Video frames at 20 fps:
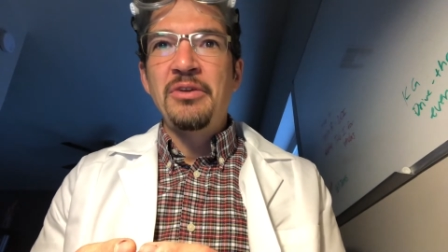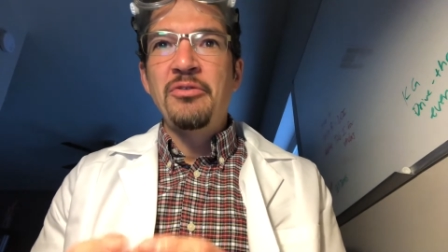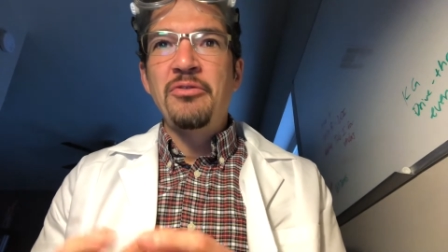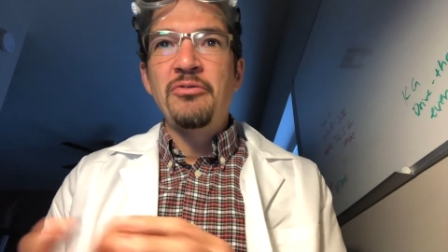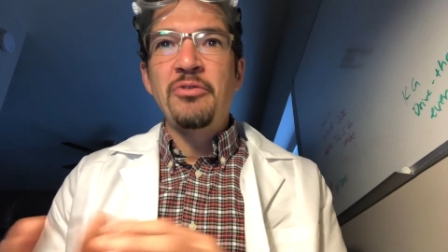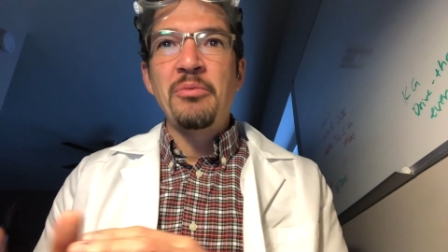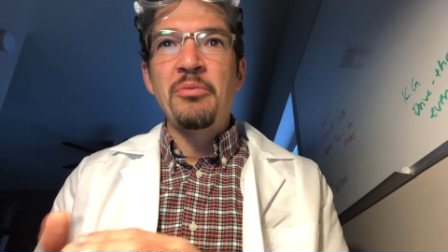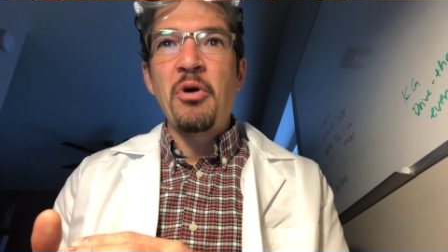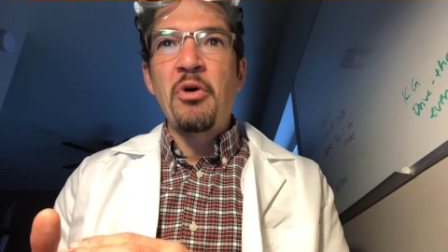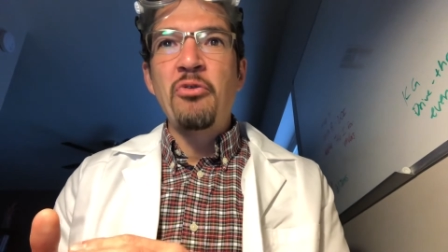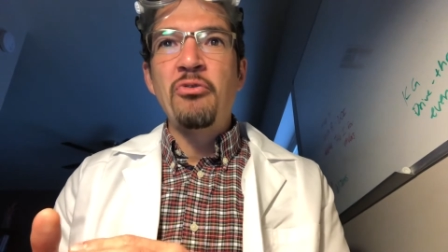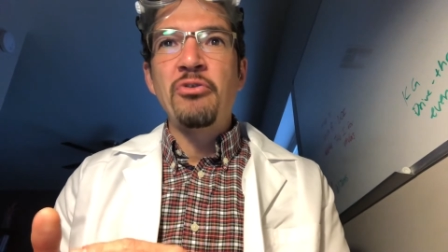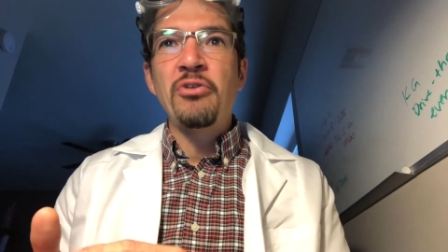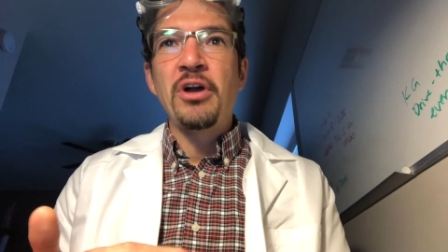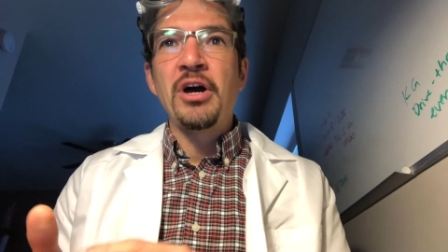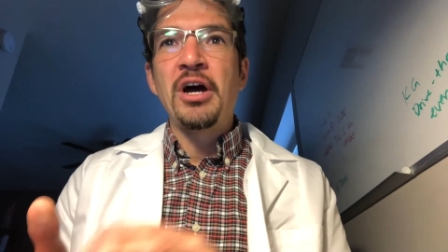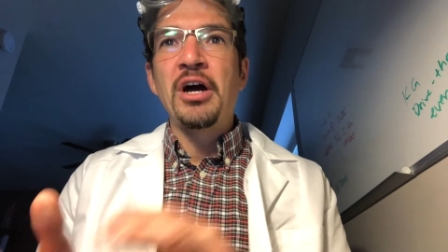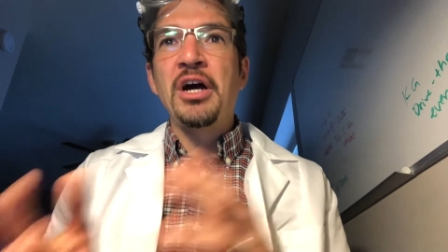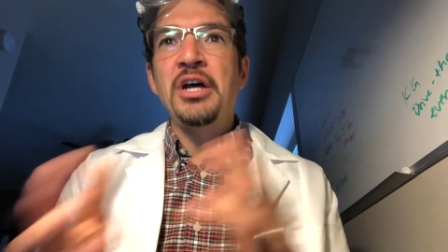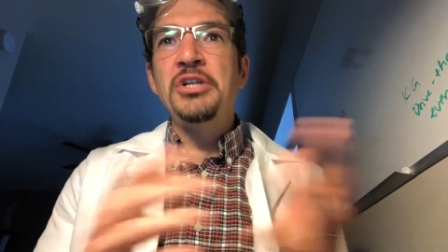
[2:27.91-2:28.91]
from over
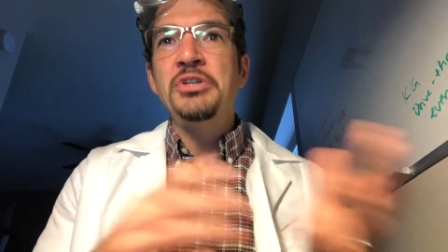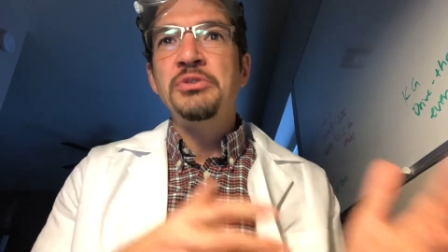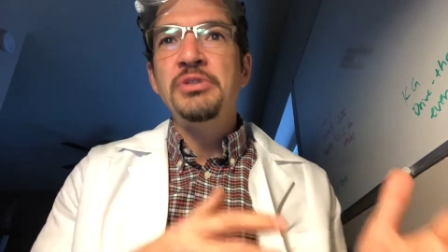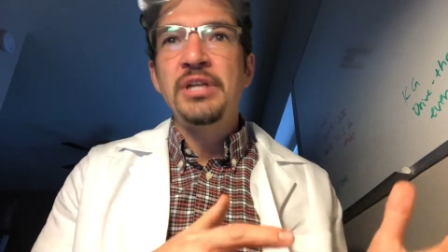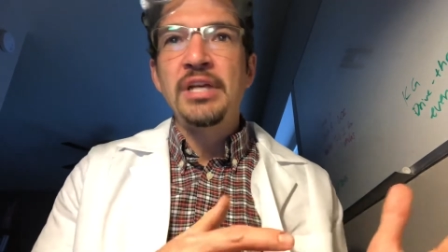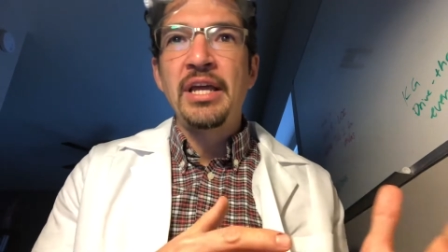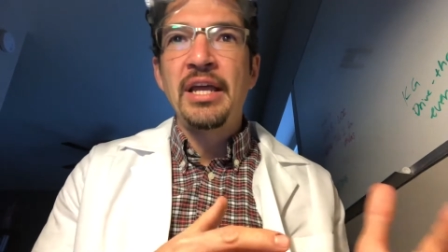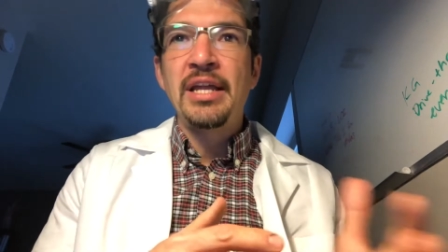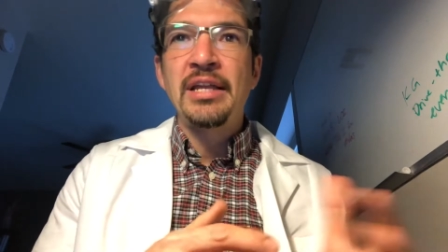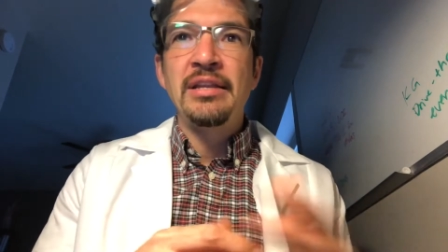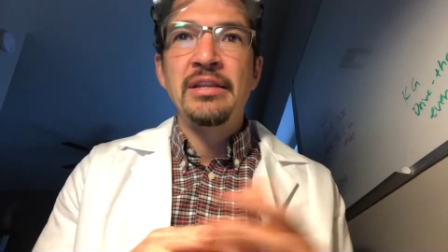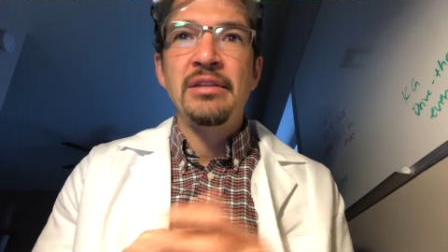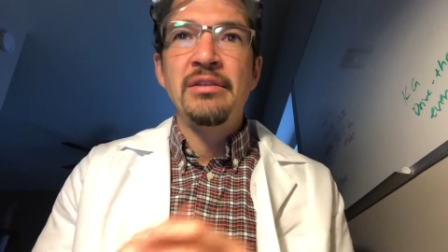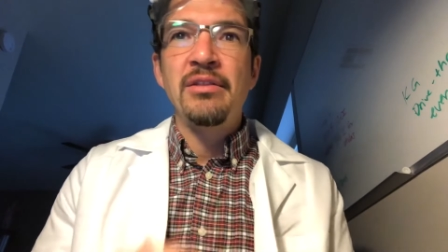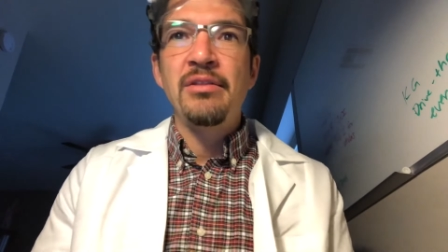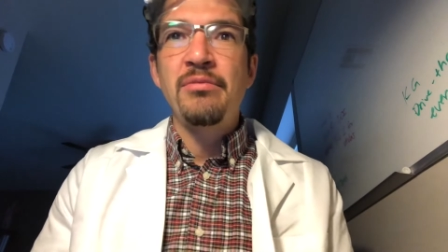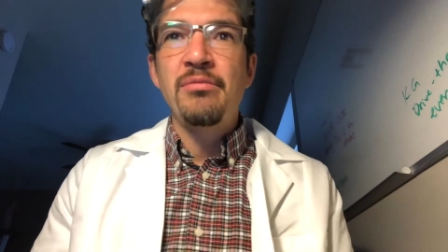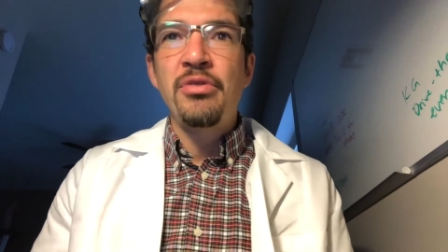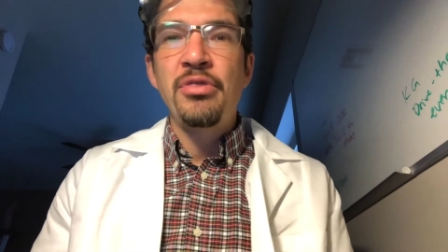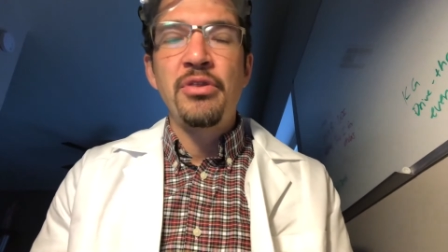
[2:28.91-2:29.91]

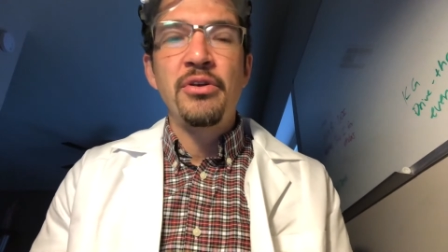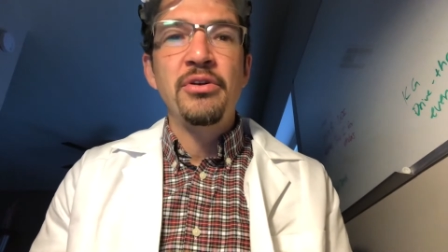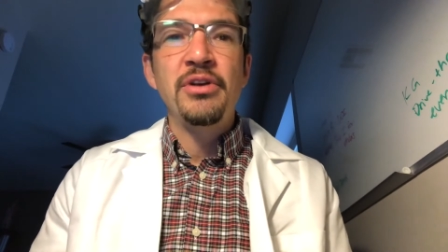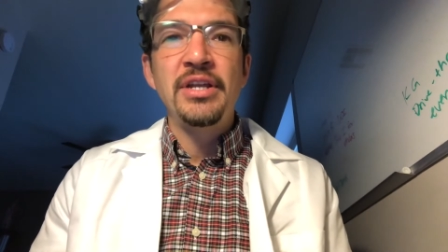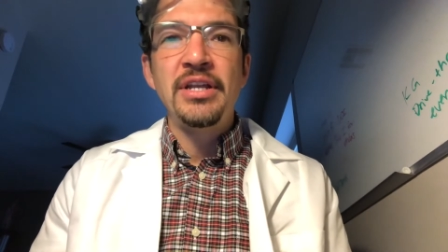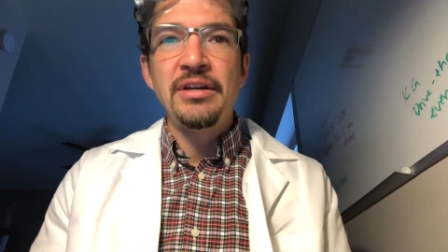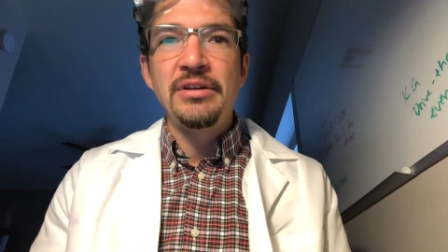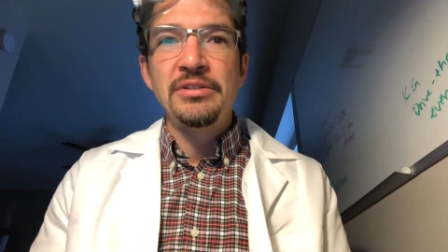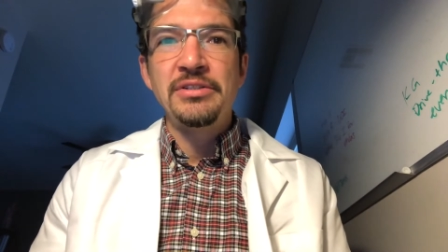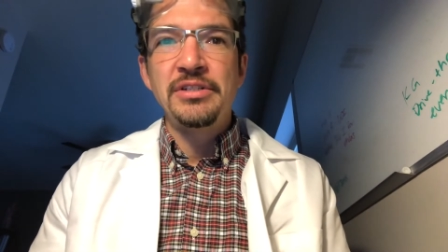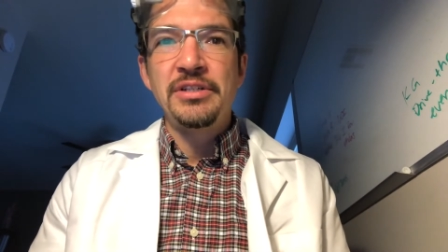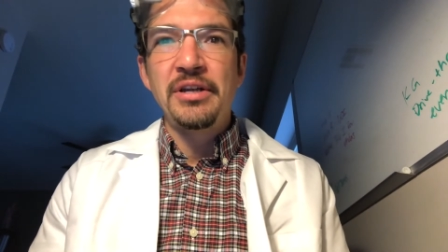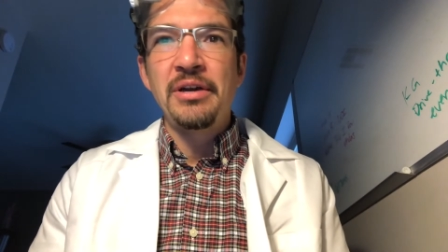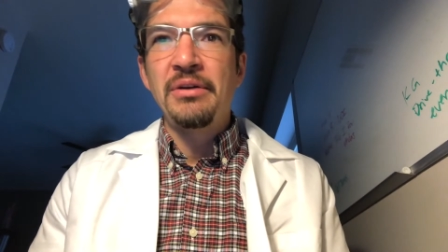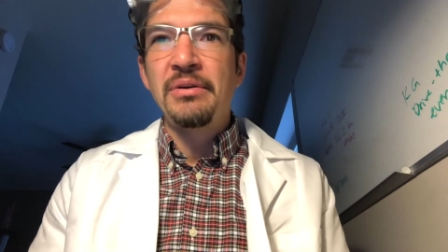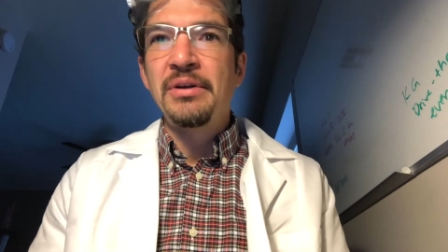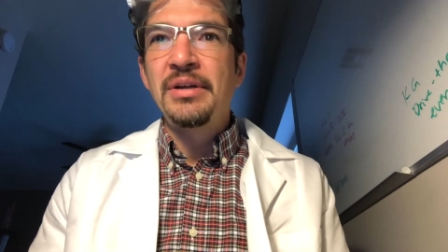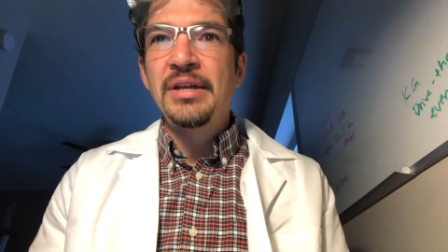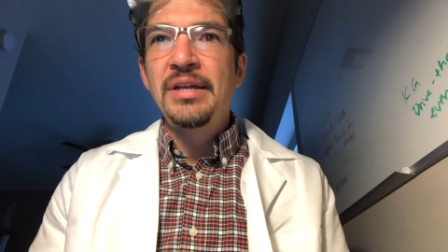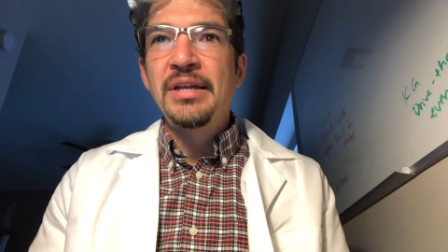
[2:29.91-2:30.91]
130 years
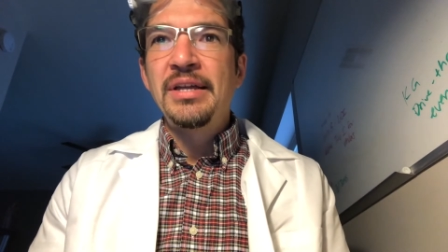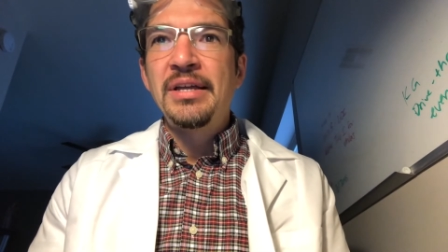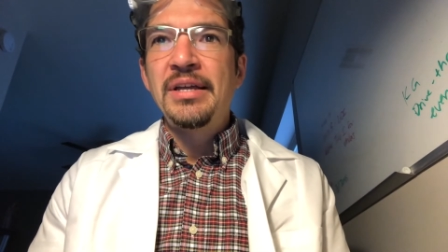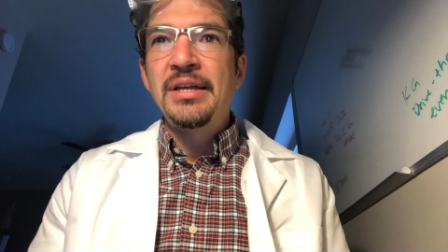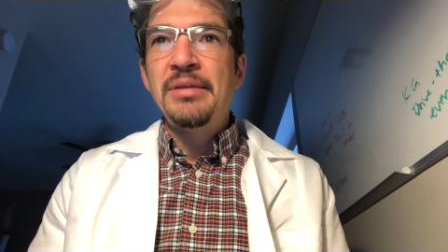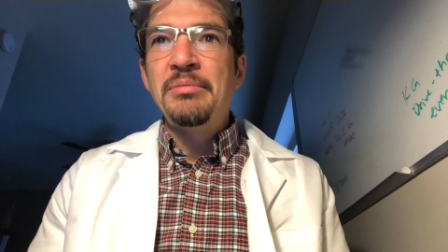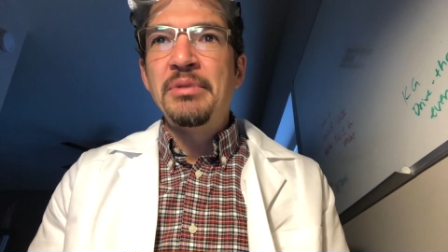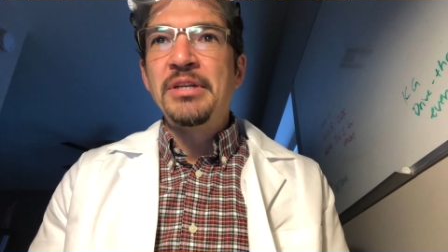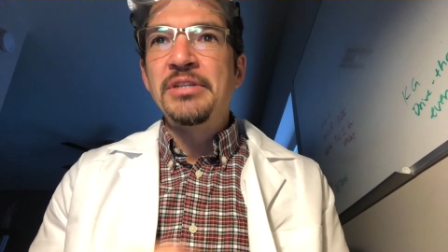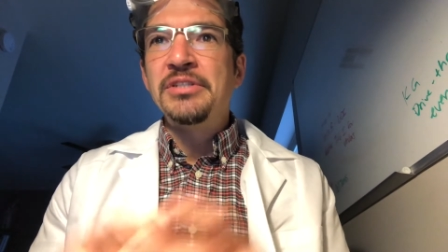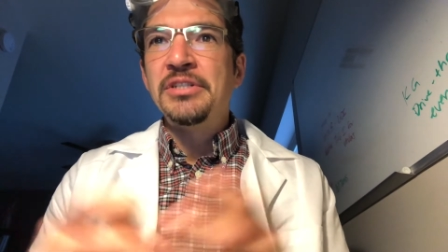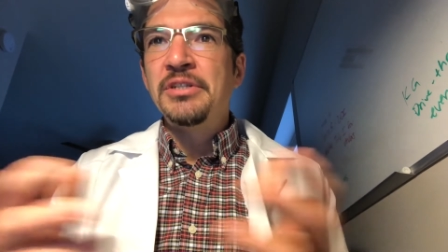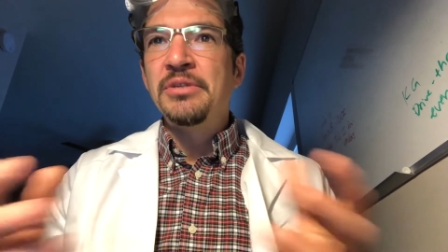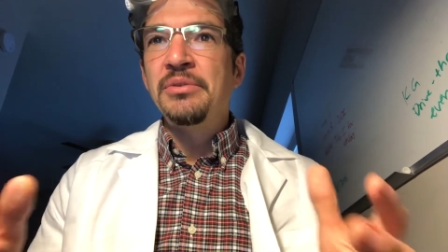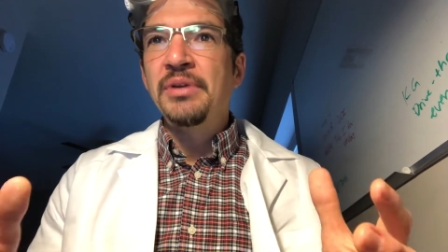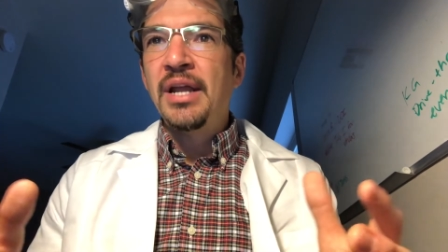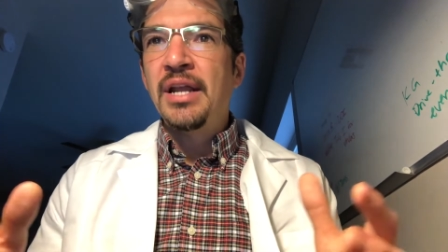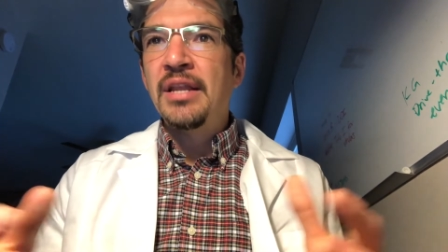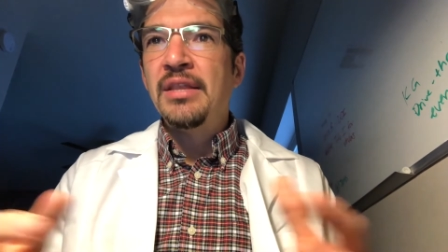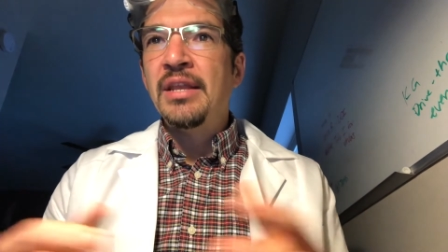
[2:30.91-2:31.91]
ago because he
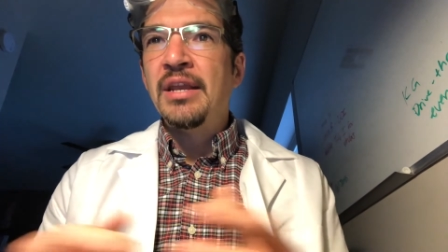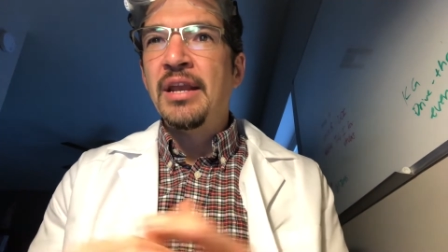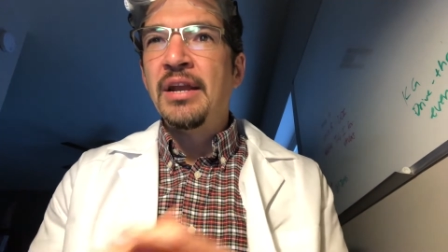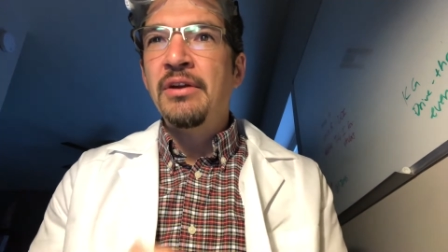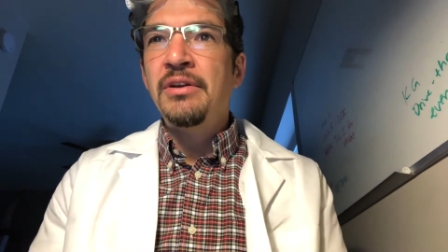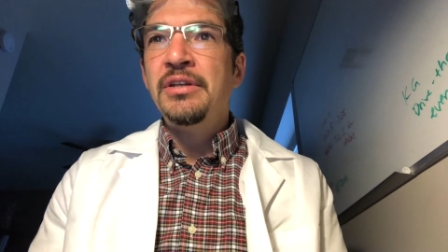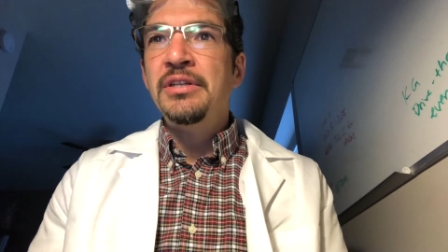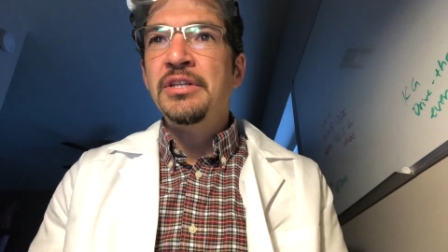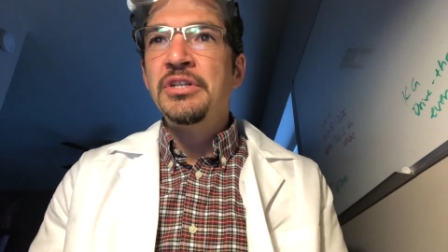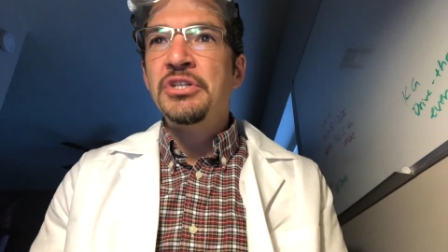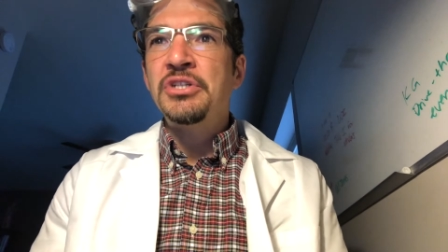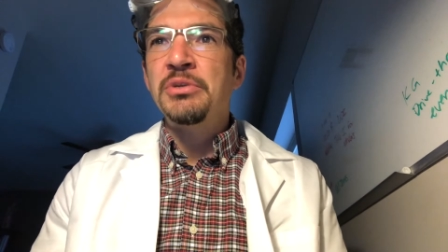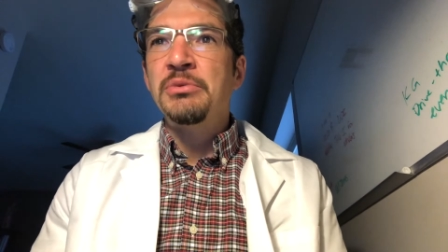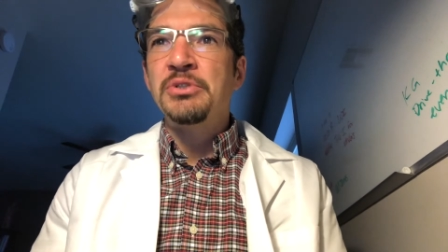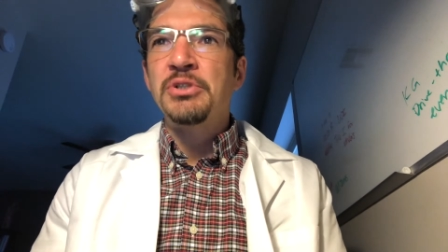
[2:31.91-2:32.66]
created an air conditioner.